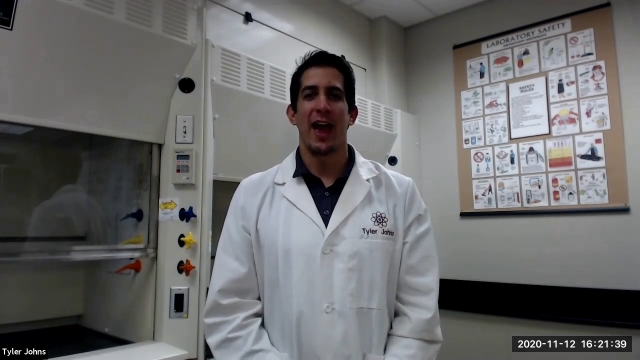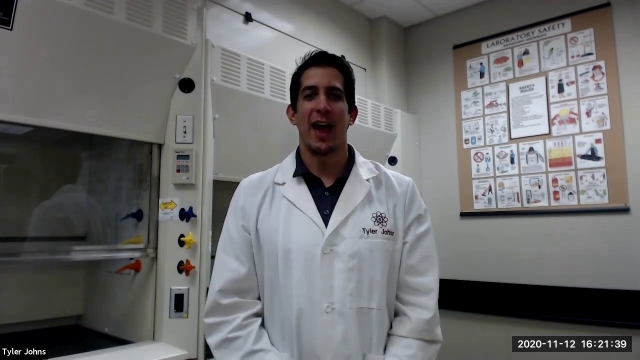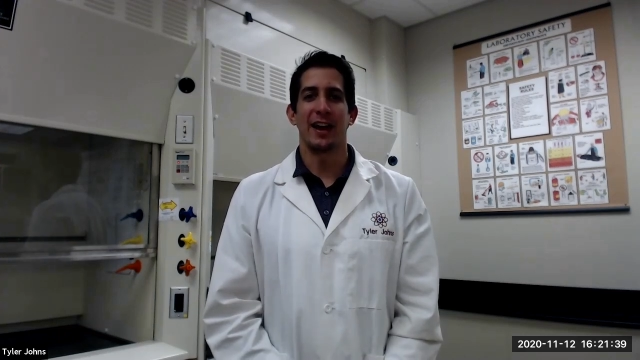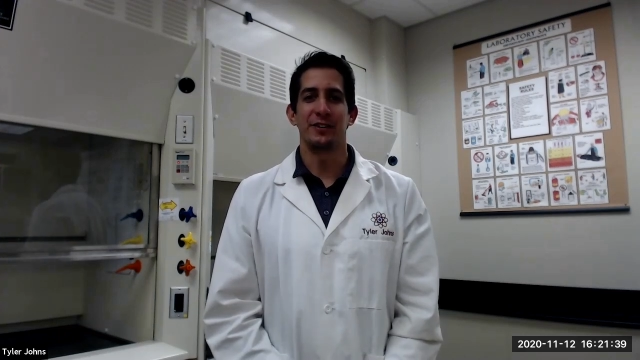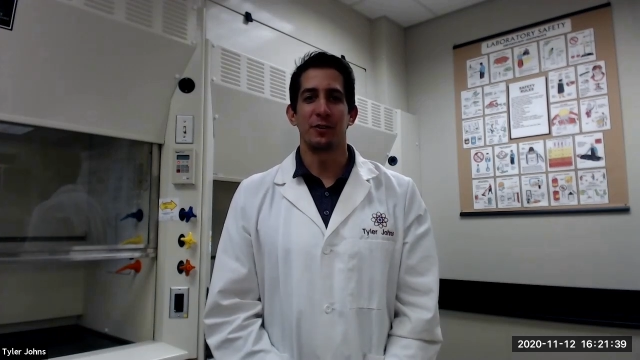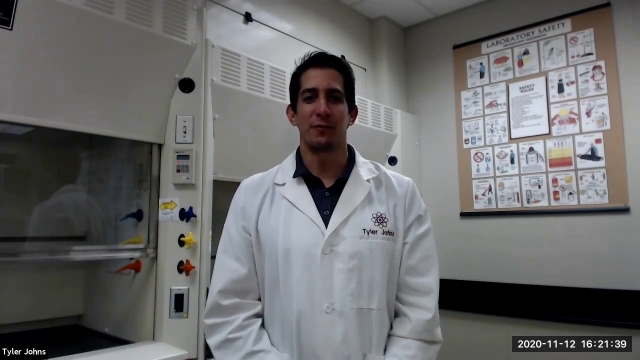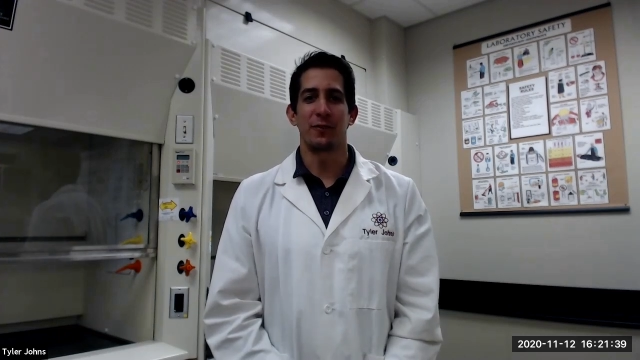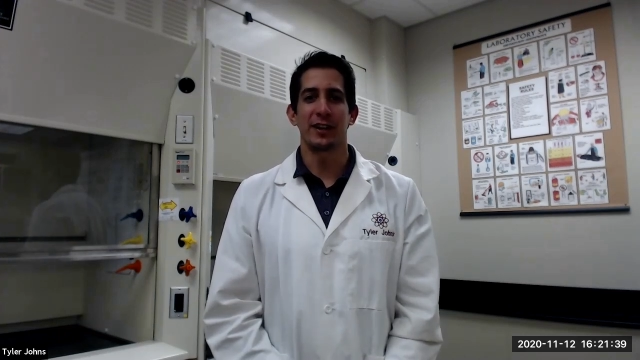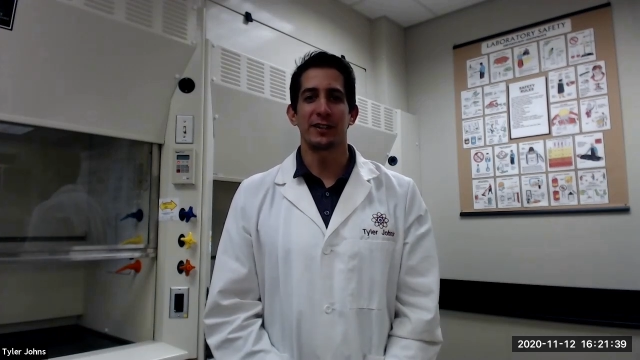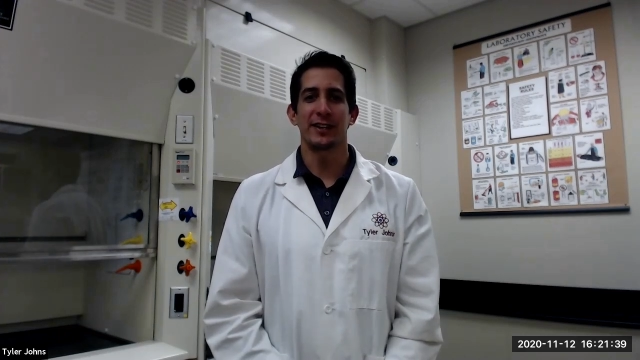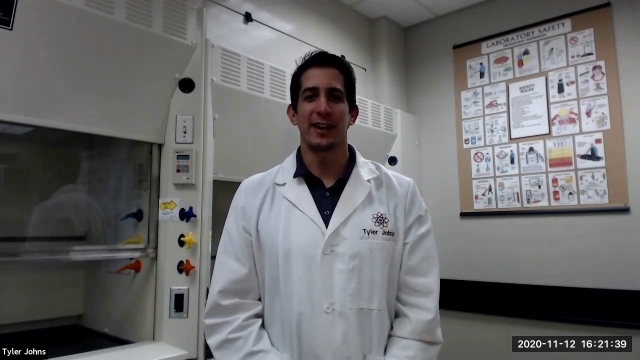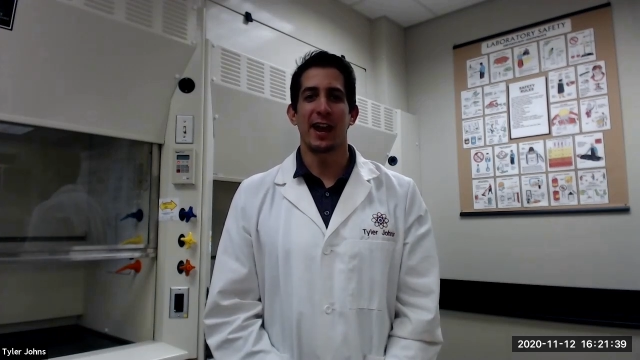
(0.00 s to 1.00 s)
And don't
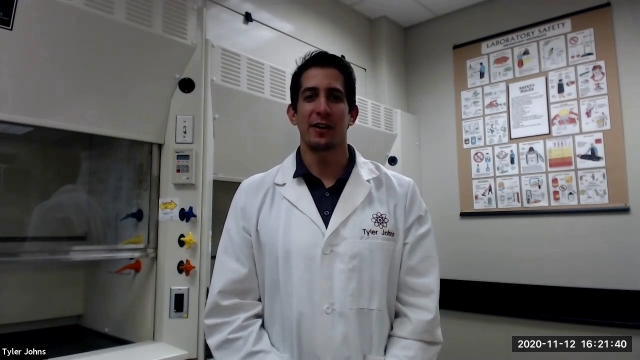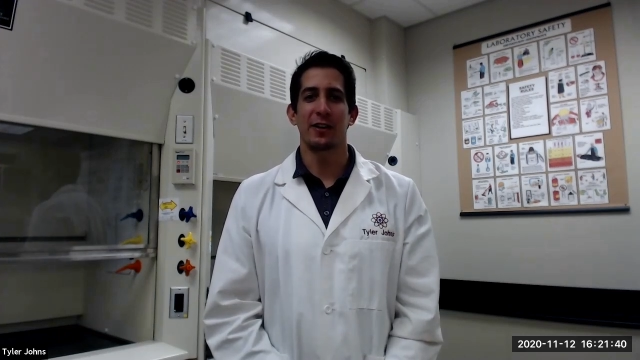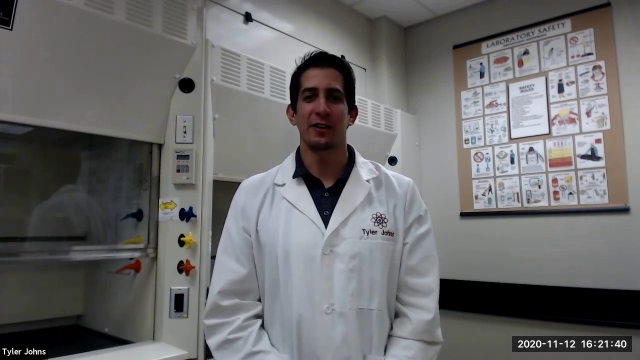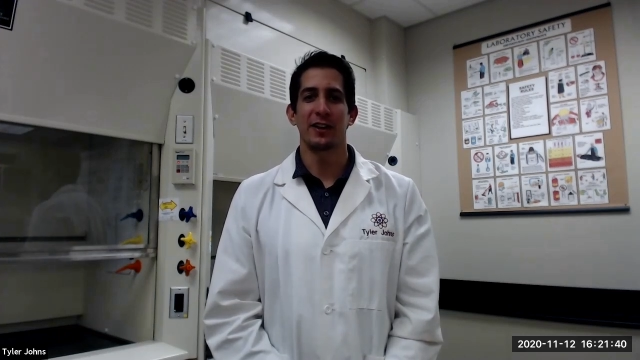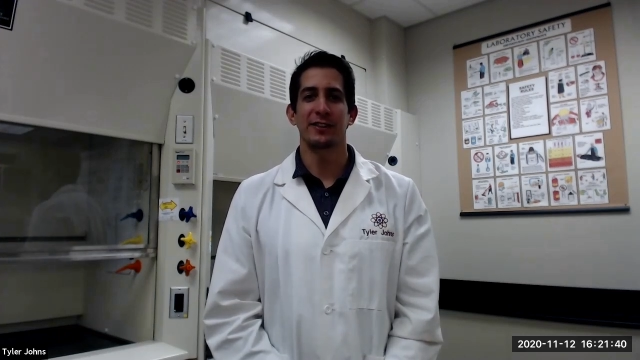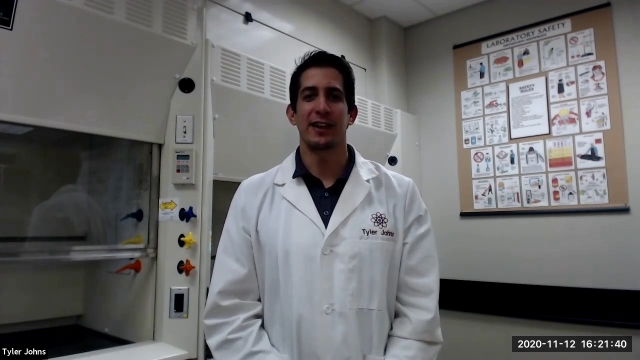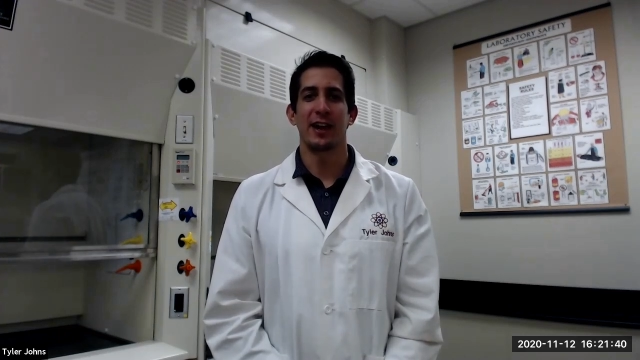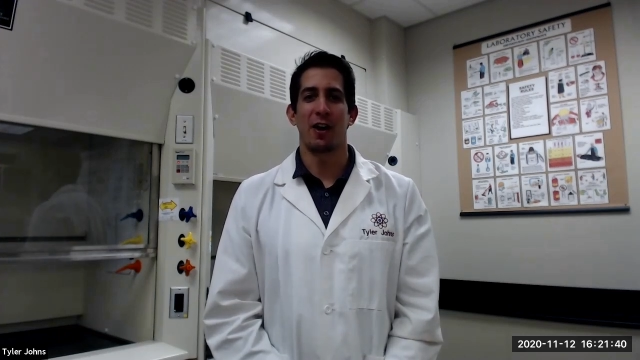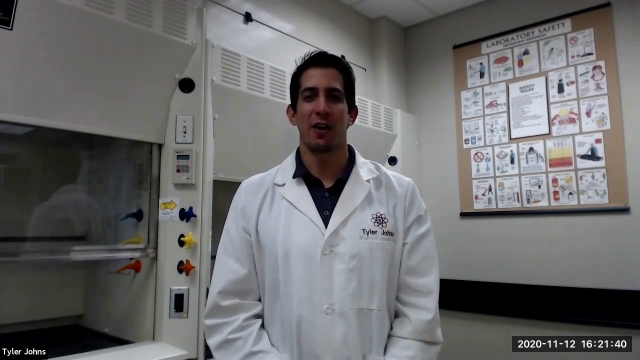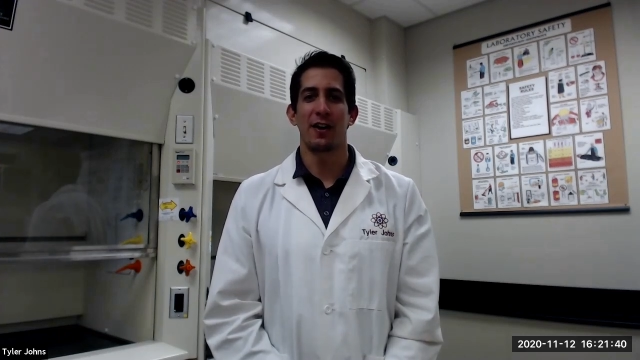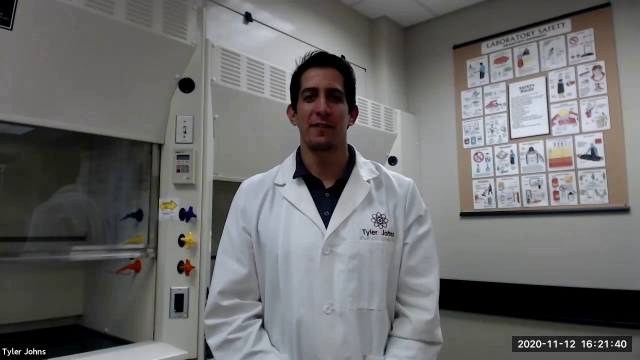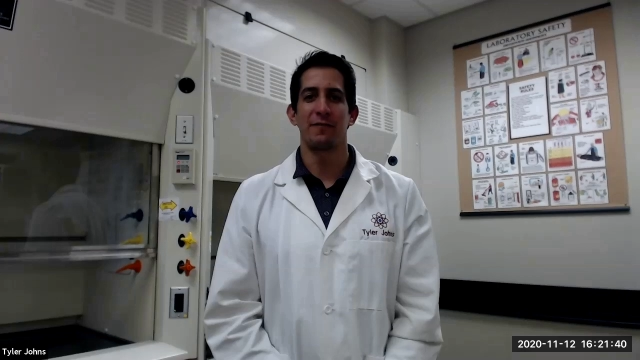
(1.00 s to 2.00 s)
forget to calculate the
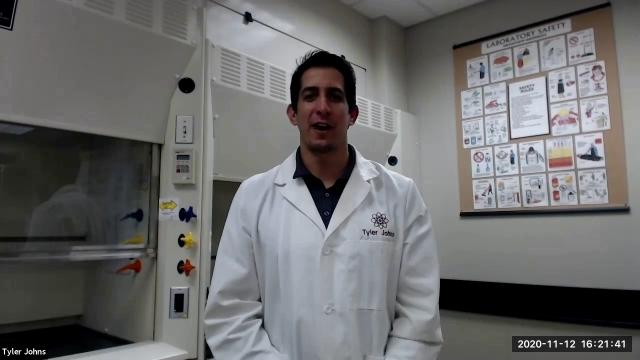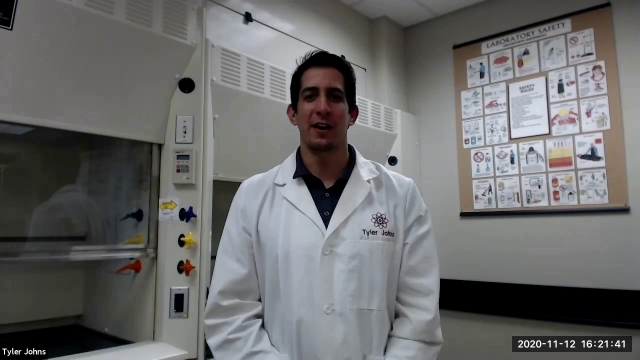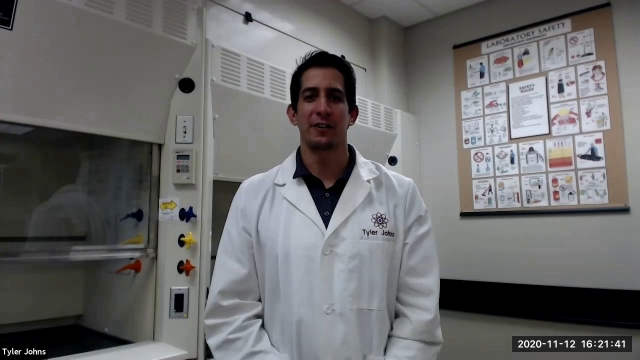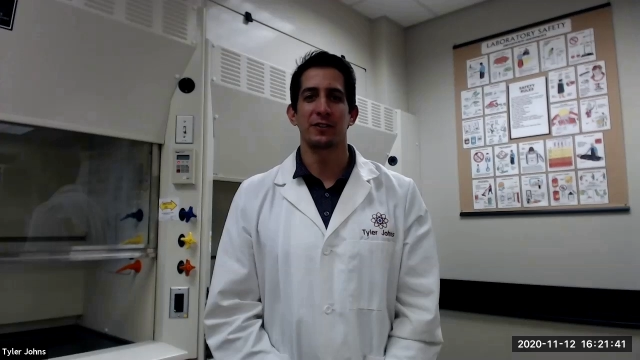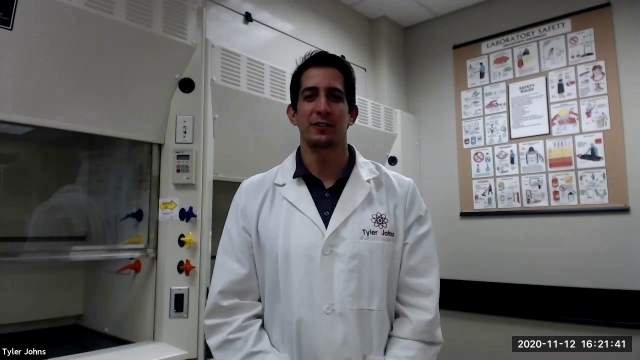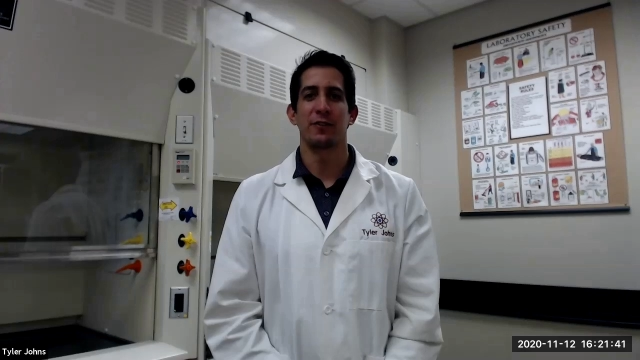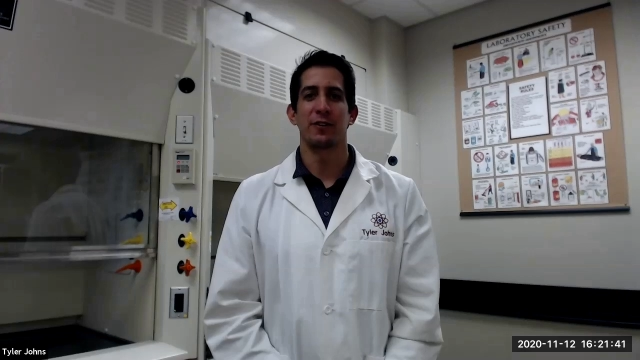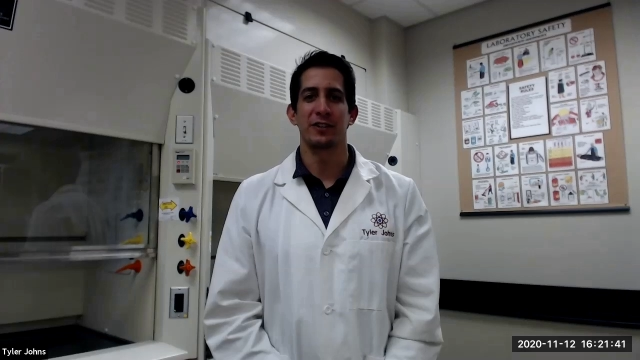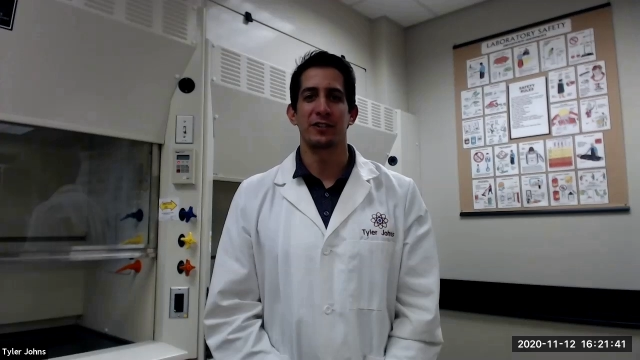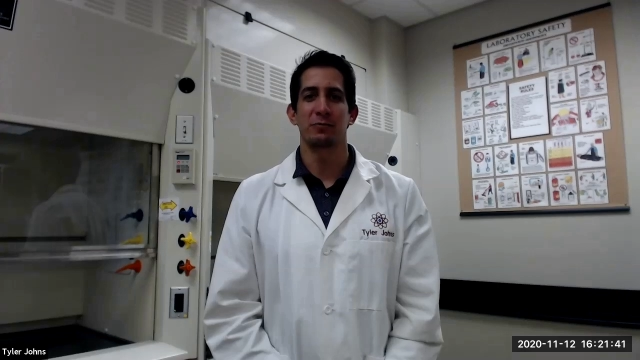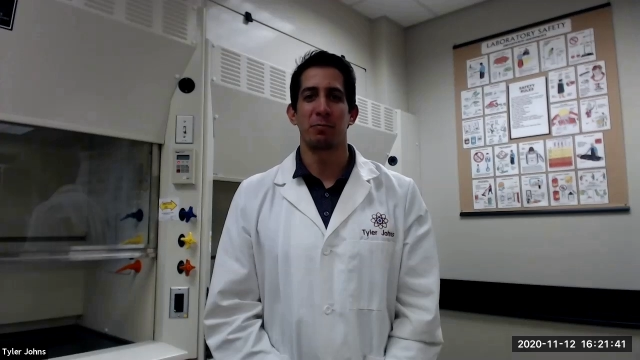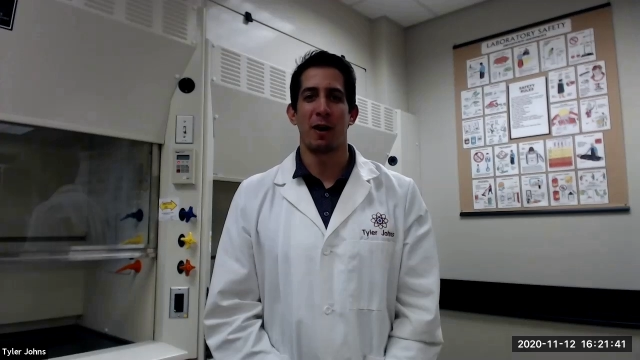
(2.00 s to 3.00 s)
RF values for
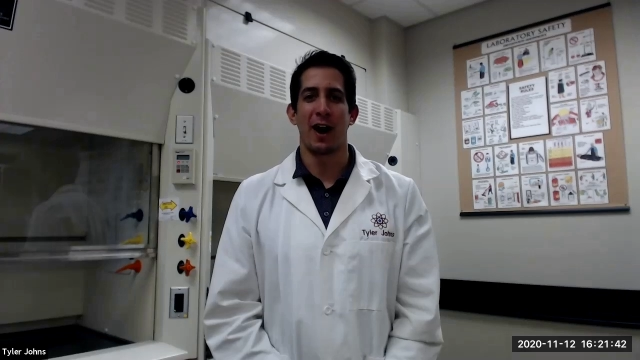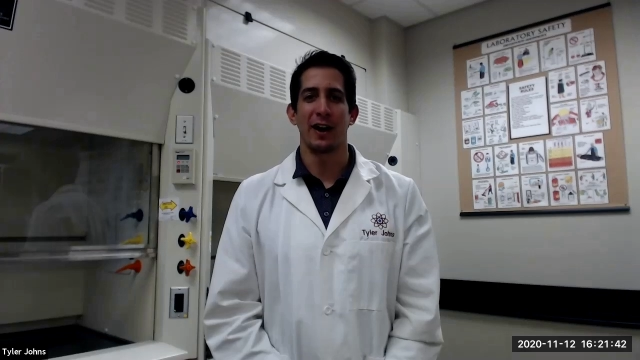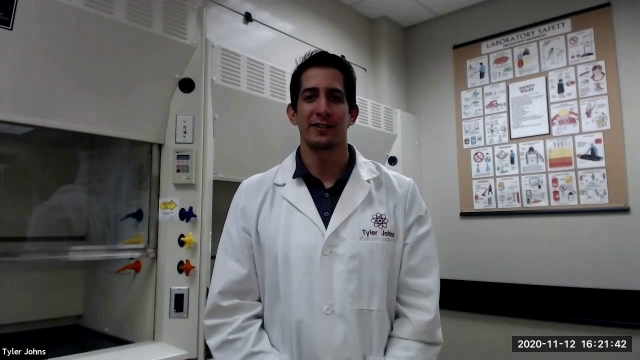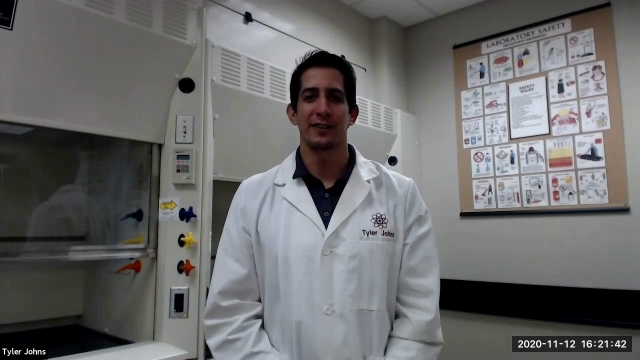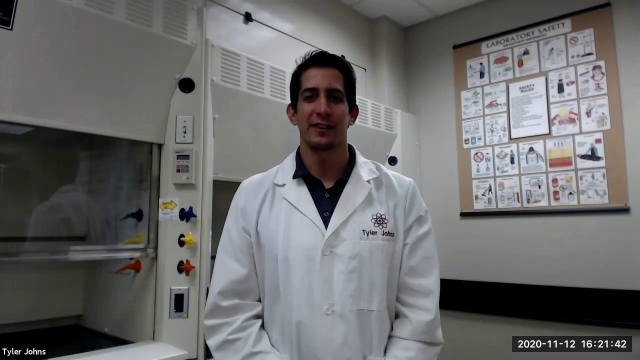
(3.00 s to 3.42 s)
each spot.